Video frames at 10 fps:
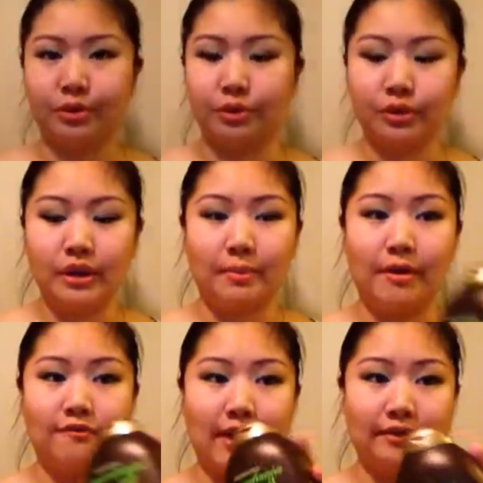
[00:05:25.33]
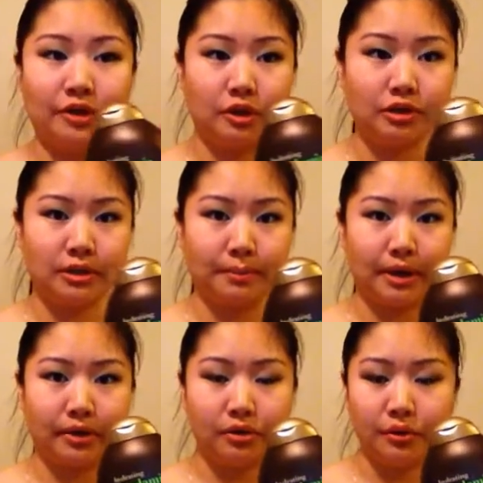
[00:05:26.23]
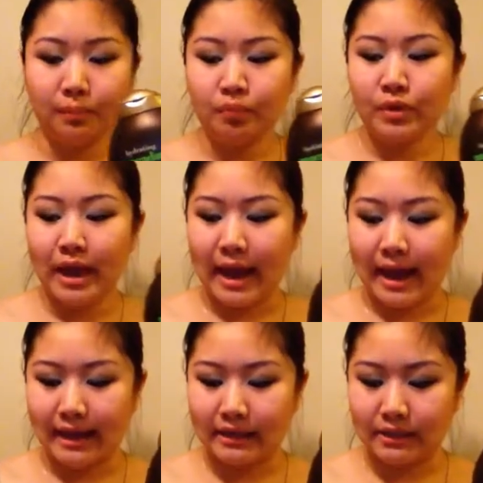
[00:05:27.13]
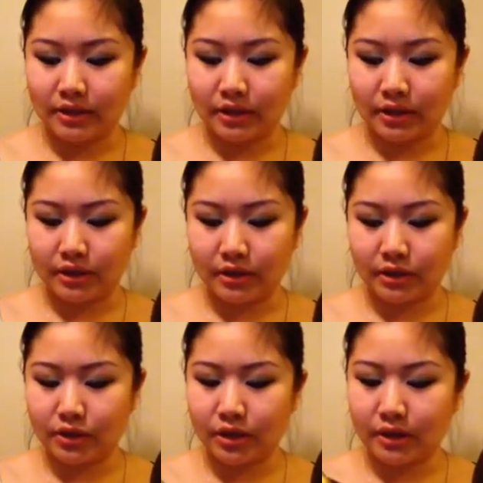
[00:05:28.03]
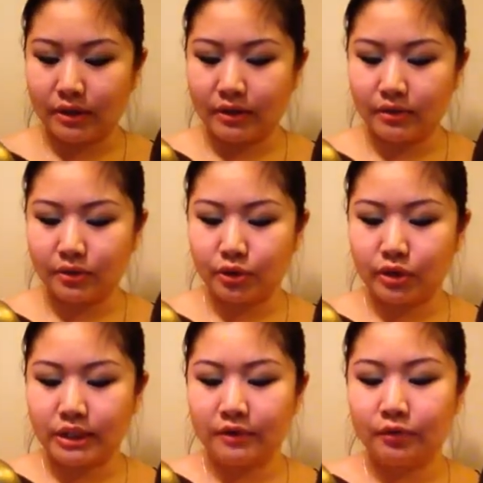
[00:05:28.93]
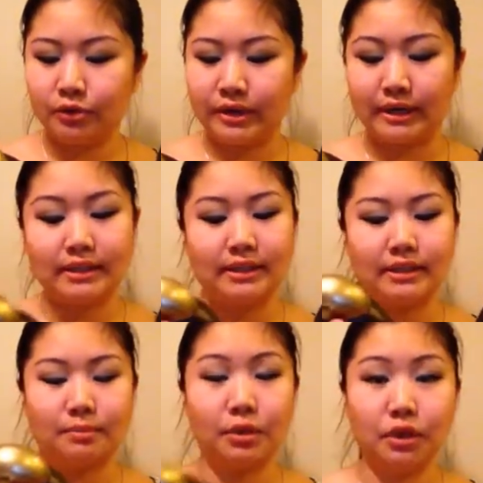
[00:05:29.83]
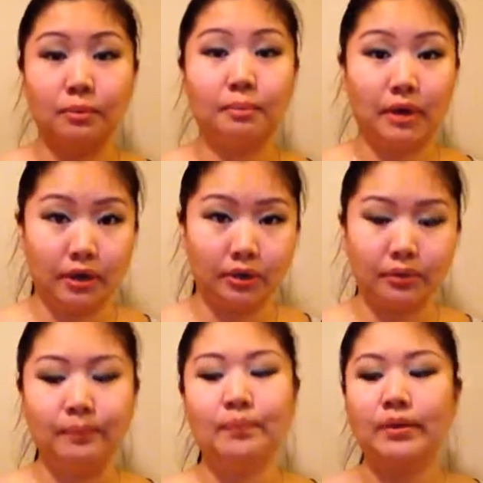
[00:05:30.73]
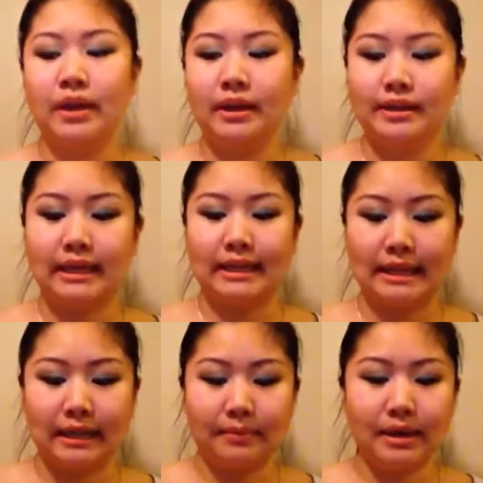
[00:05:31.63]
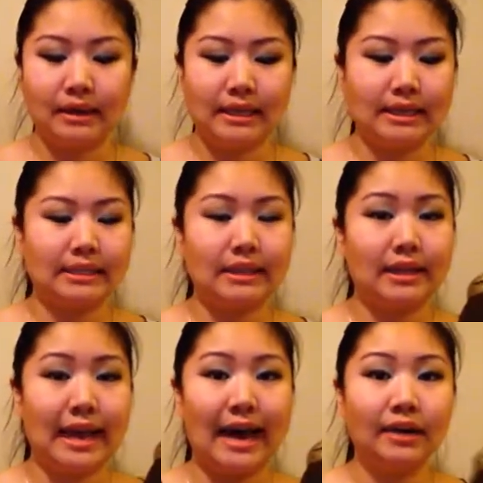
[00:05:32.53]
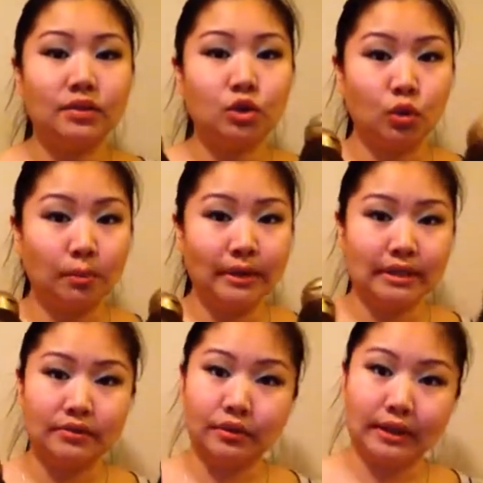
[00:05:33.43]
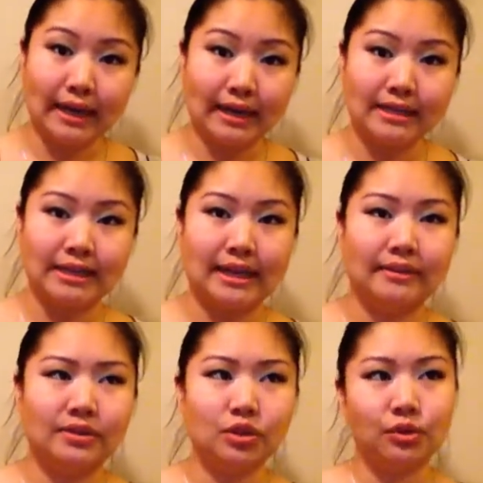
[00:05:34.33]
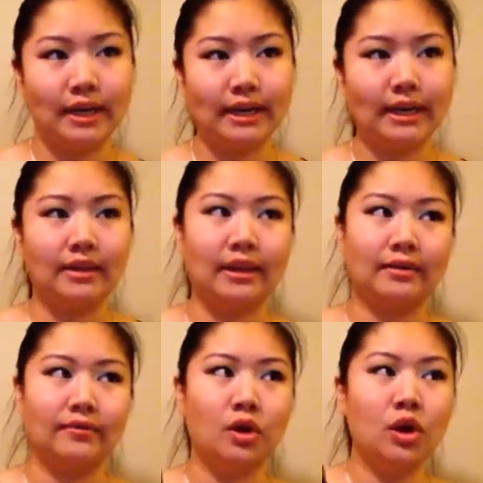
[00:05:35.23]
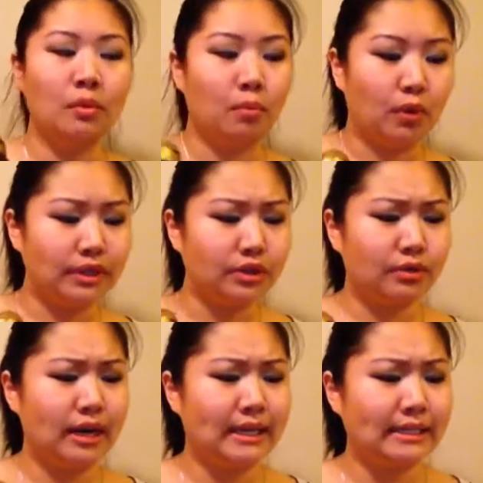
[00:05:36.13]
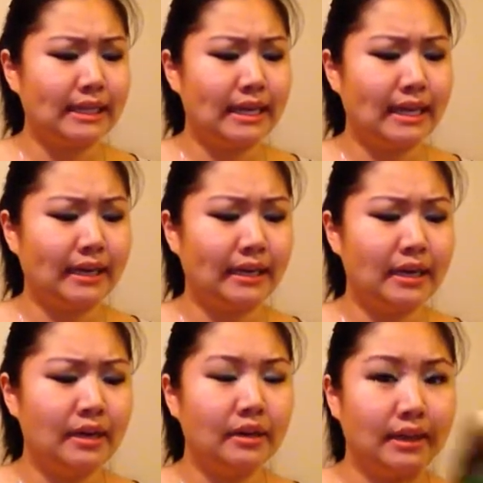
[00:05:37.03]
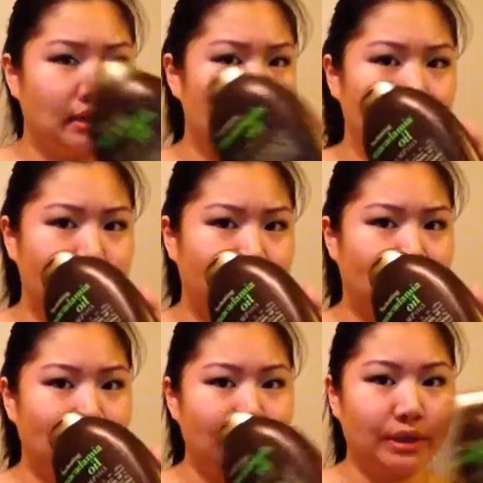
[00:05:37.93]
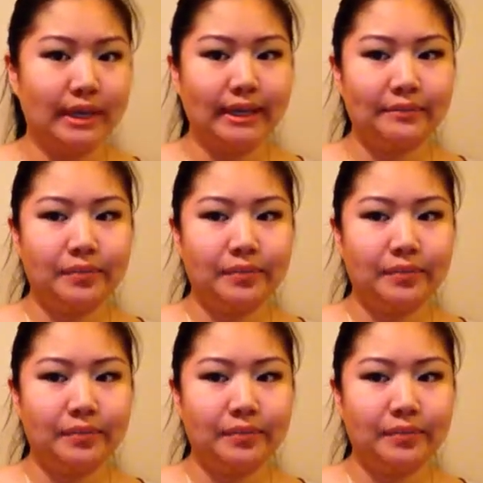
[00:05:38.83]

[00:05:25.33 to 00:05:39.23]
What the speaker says: They're only about $5 a bottle. And there's 13 fluid ounces per bottle. The thing about these, they have so many different kinds. They have straightening, they have moisturizing, hydrating.